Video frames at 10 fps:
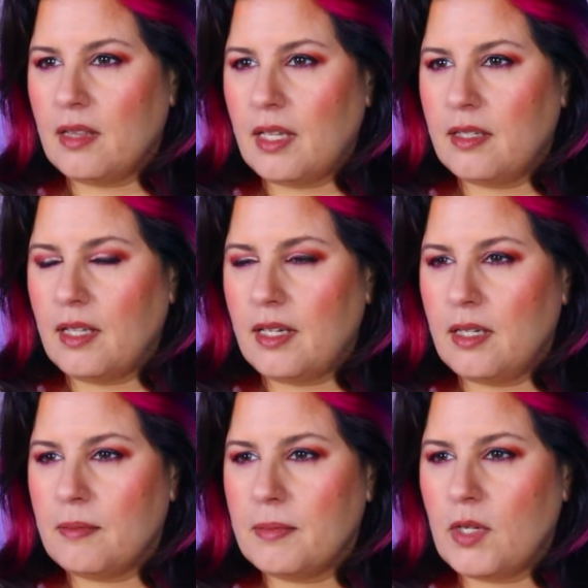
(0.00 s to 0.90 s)

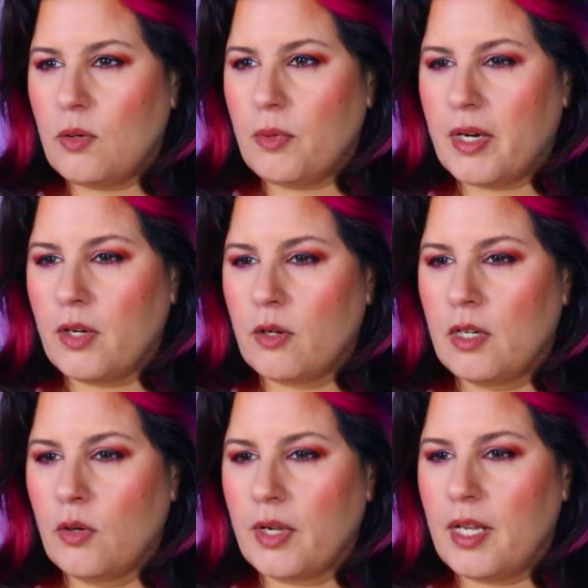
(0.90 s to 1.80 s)
letting them know where
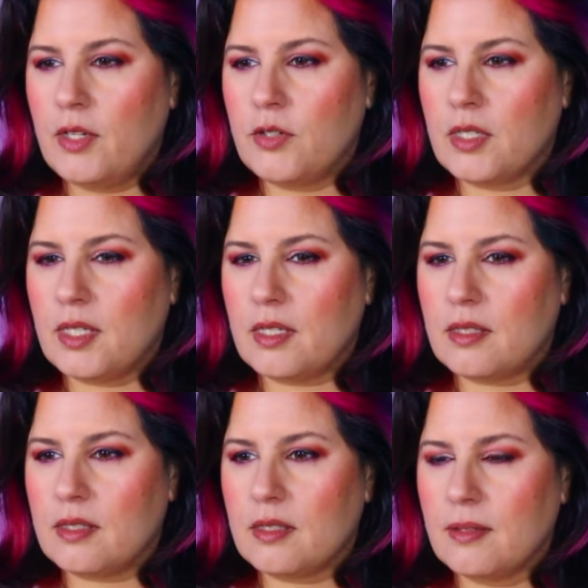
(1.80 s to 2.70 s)
your location
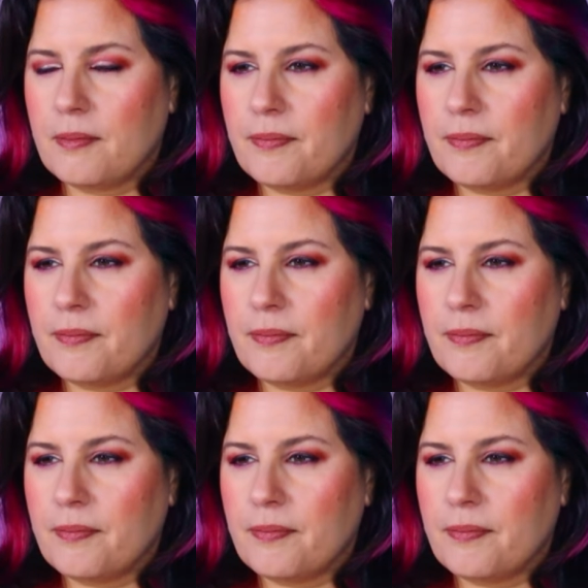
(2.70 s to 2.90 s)
is.